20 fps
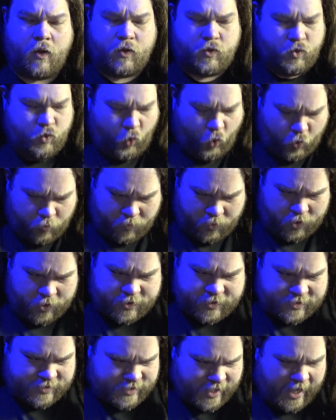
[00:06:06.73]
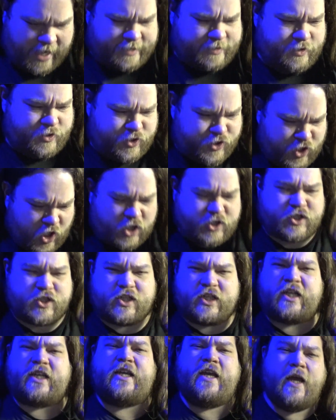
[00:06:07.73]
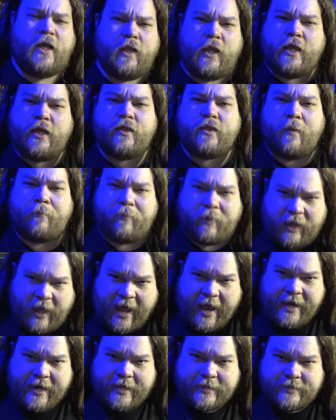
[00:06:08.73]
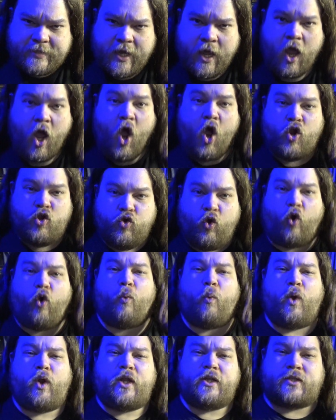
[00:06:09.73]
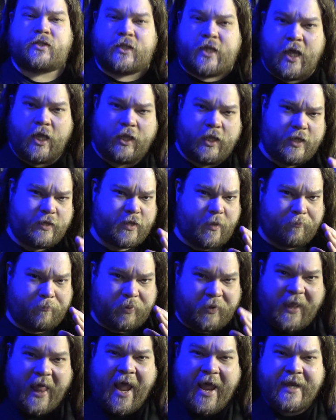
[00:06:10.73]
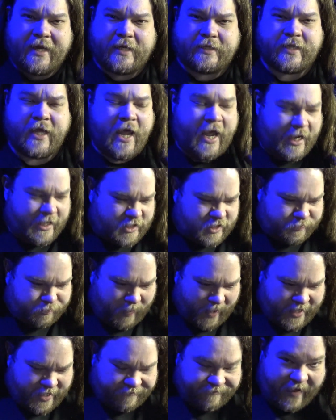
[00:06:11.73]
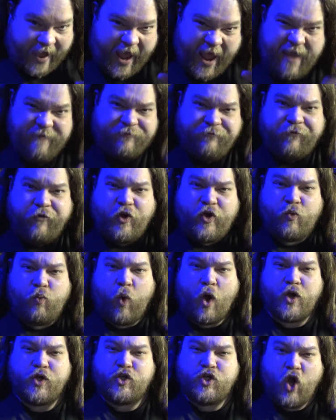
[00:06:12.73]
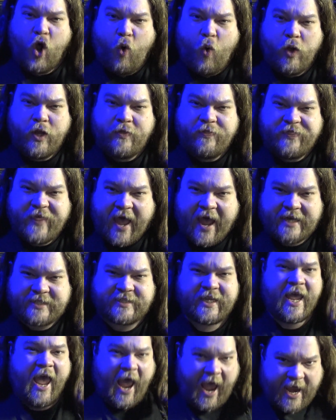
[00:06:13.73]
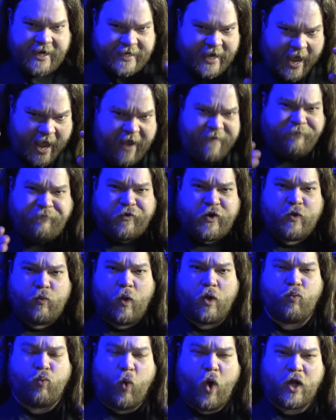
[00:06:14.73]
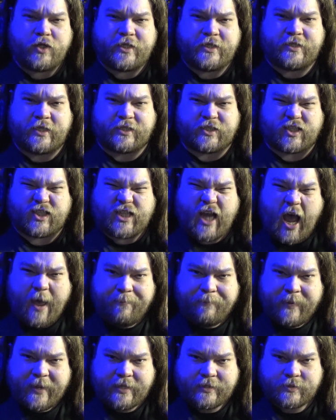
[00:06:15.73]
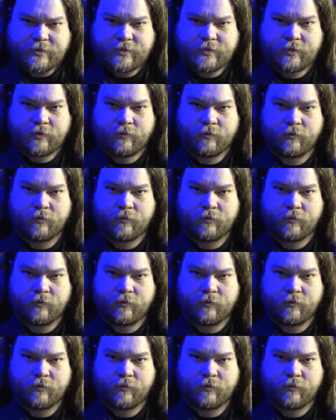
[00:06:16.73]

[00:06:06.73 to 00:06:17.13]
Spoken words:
Normal is not just killing the planet. Normal is killing the planet in spite of everyone knowing that and everyone wanting to stop it.